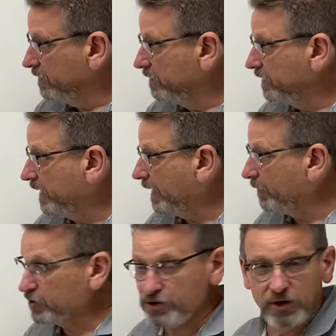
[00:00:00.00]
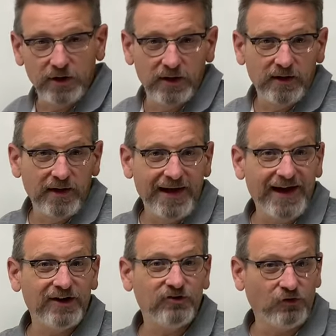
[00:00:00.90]
And I'm gonna show you how
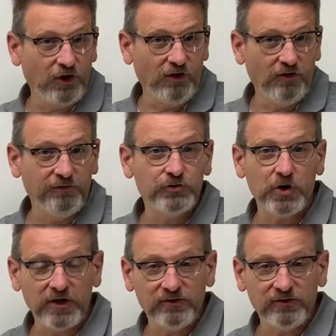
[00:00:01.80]
to solve truss